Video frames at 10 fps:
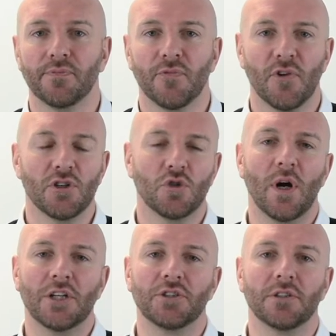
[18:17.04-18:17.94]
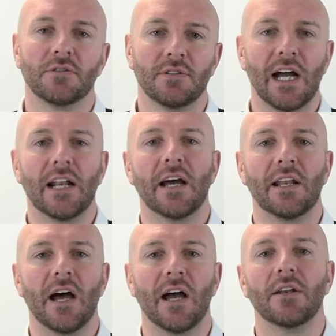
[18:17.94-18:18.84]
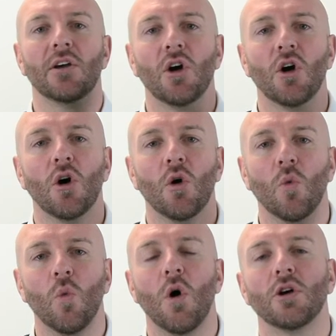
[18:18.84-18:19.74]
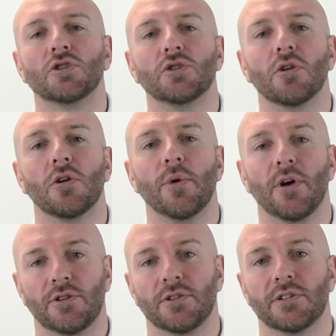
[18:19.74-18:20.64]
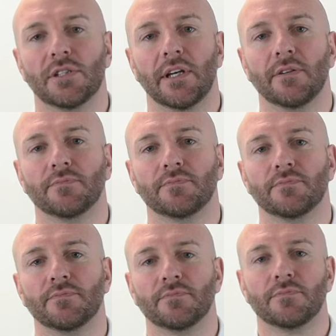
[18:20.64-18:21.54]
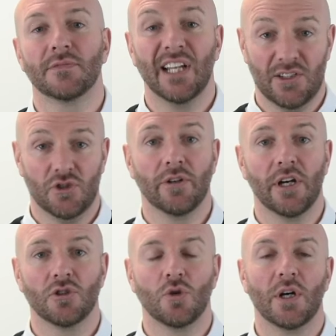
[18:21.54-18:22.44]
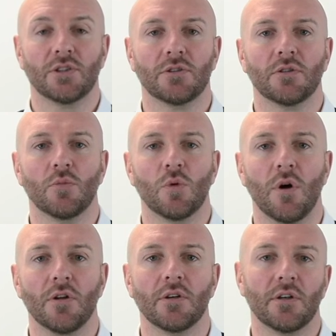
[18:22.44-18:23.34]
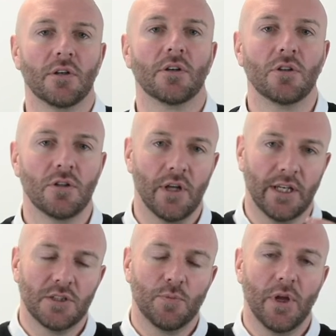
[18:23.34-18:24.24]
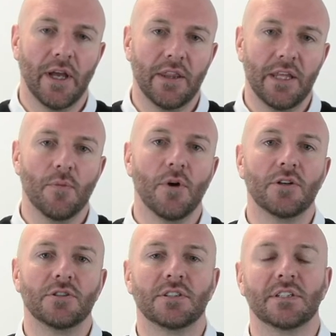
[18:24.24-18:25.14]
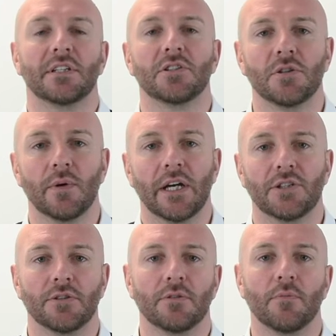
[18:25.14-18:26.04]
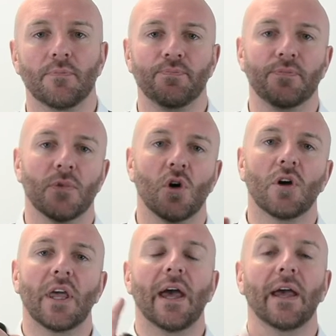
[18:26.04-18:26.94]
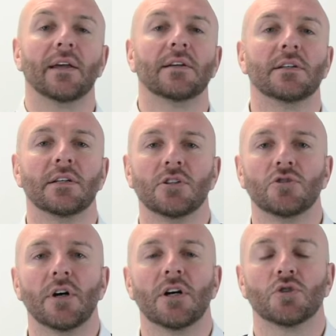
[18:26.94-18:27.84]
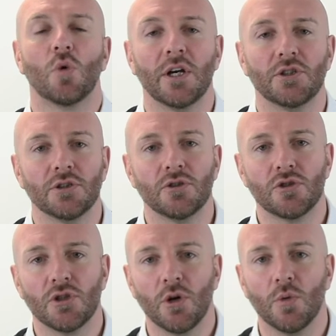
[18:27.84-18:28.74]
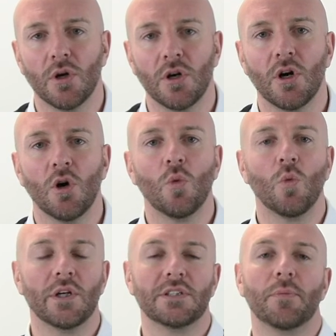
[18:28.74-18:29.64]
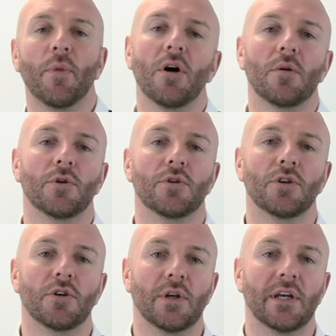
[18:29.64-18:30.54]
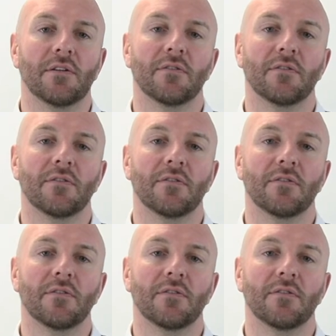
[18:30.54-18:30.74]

First question, 999, what's your emergency? That's triage question number one. Explain the emergency situation. Okay, triage question two, which department do you need?